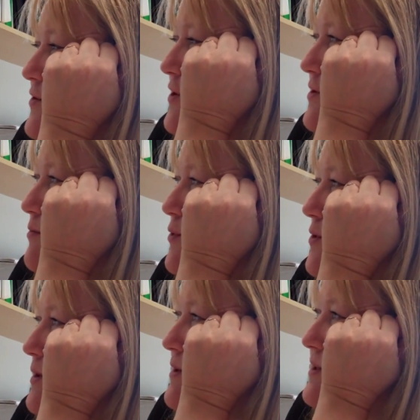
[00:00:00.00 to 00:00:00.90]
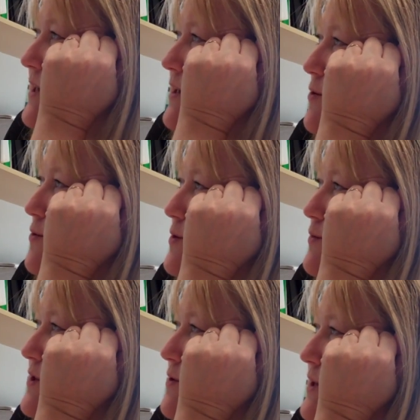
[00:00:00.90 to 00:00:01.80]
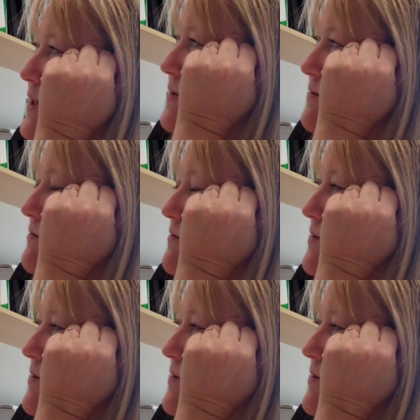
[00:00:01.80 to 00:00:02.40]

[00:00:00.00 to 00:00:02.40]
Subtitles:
I've chosen poorly because that course was not in